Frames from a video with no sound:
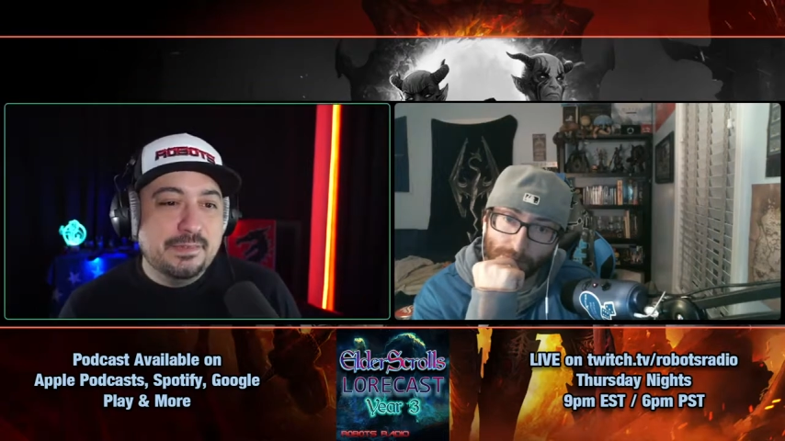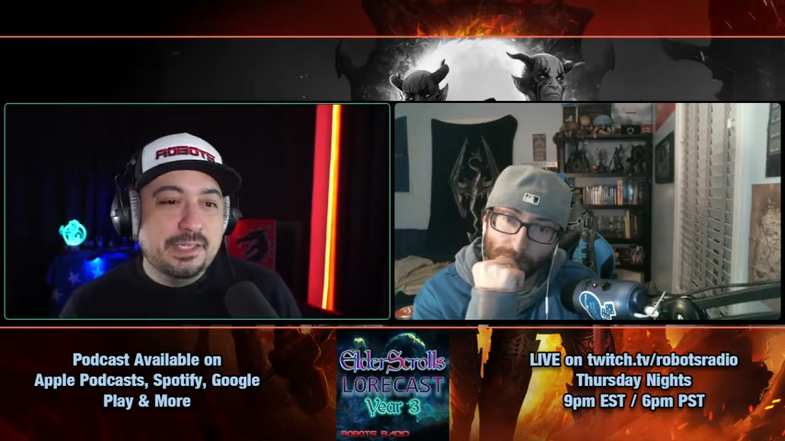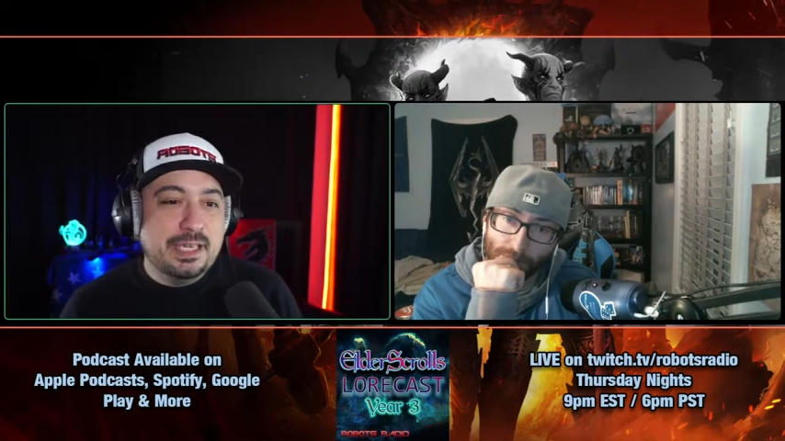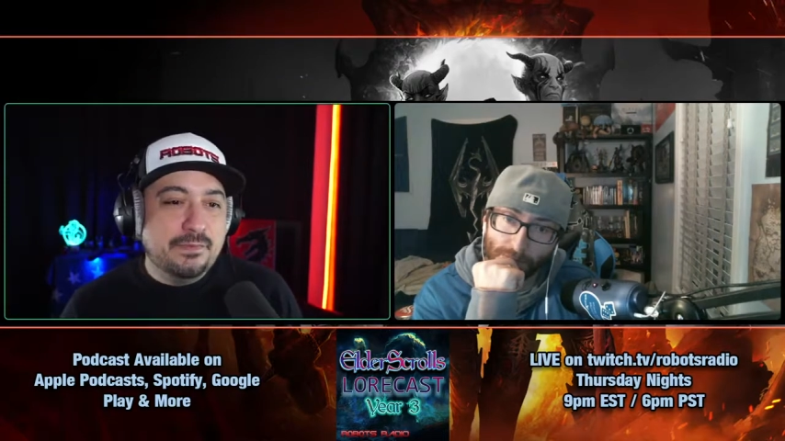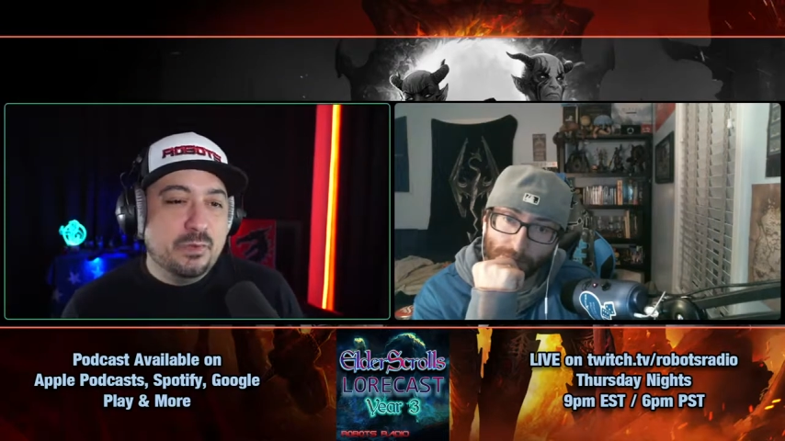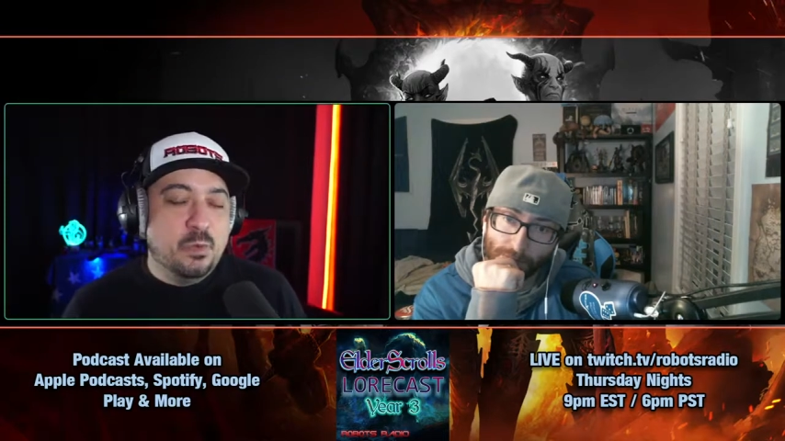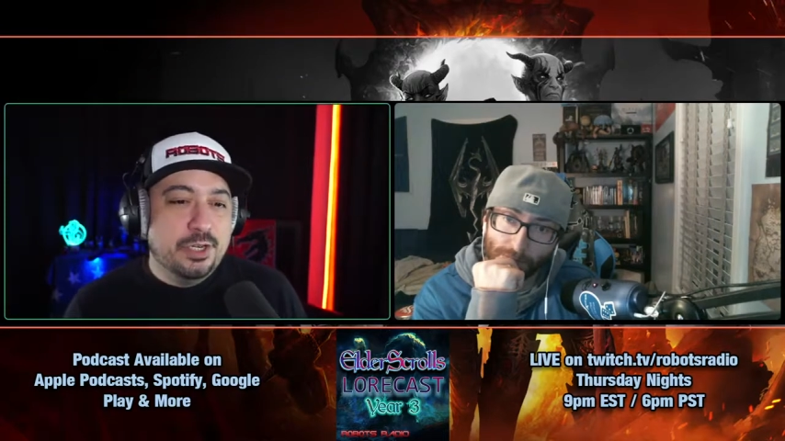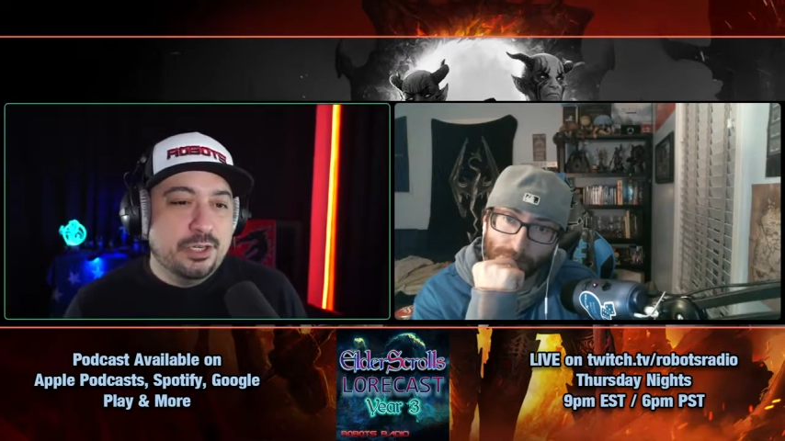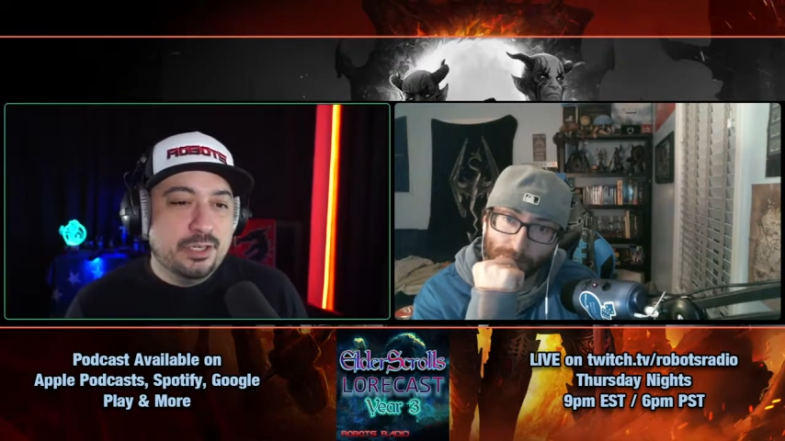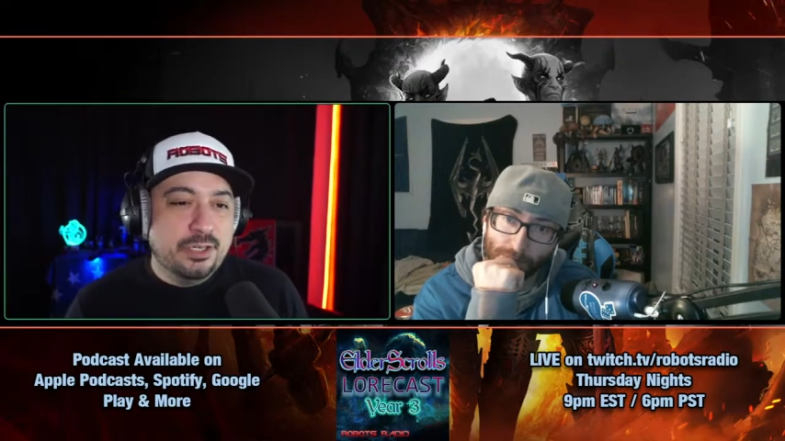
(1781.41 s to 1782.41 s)
So you have to
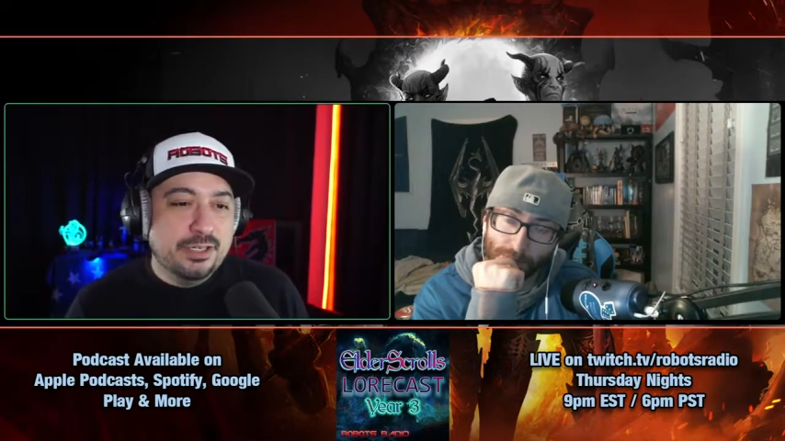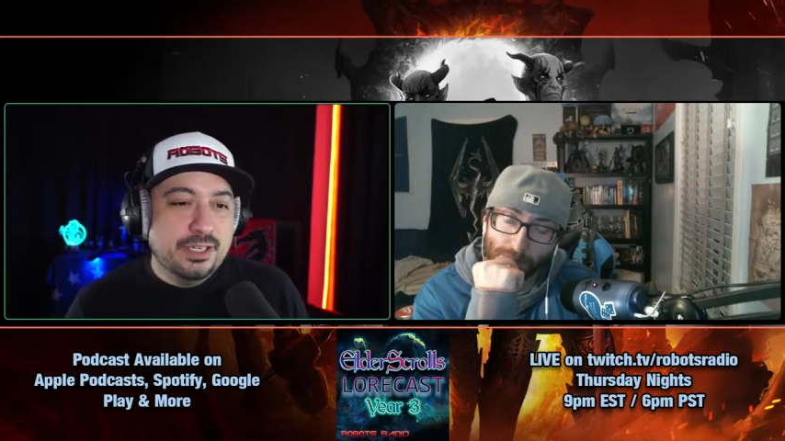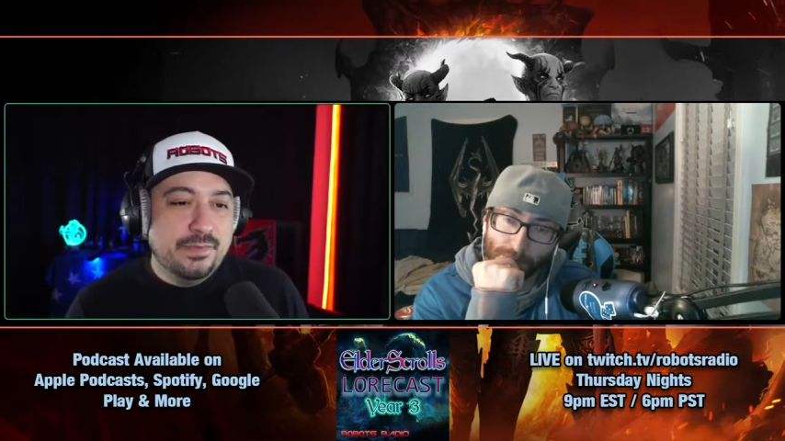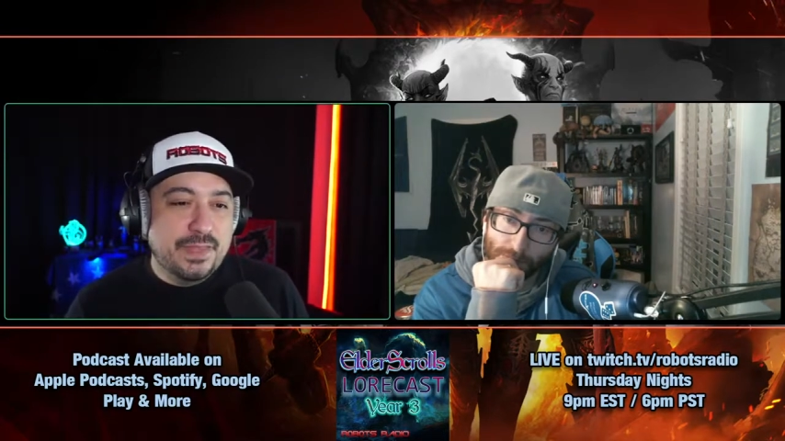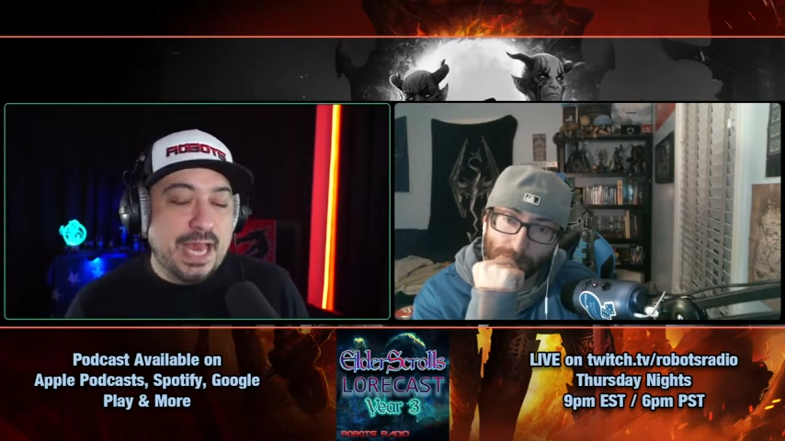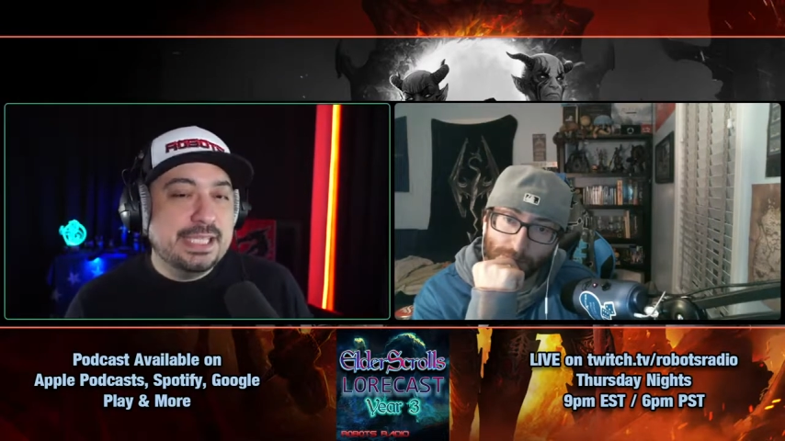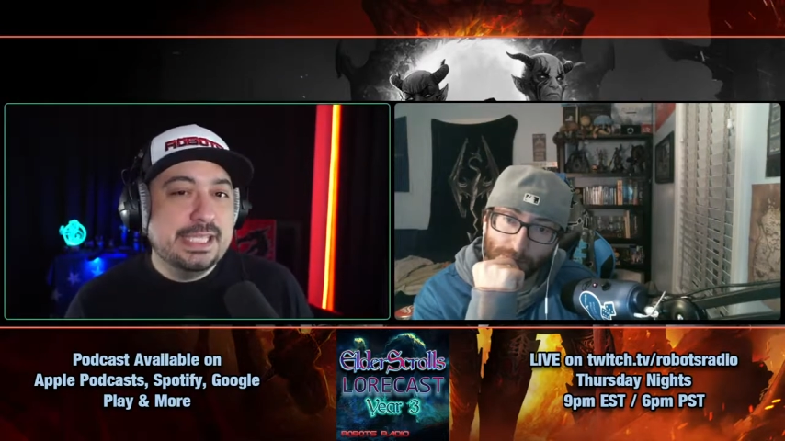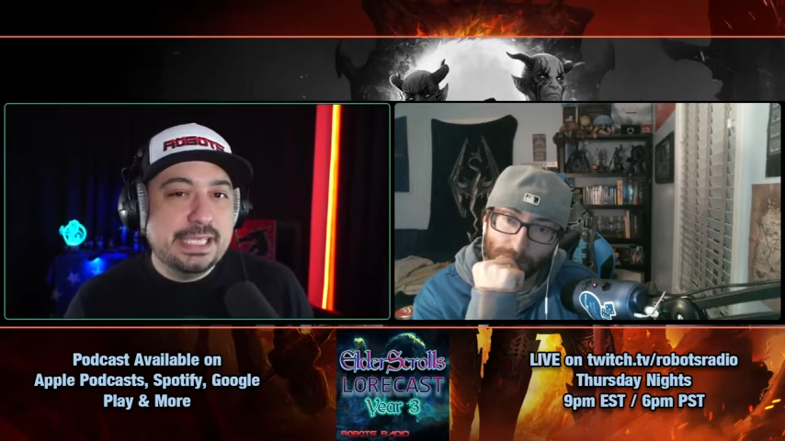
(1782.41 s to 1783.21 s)
wonder if that's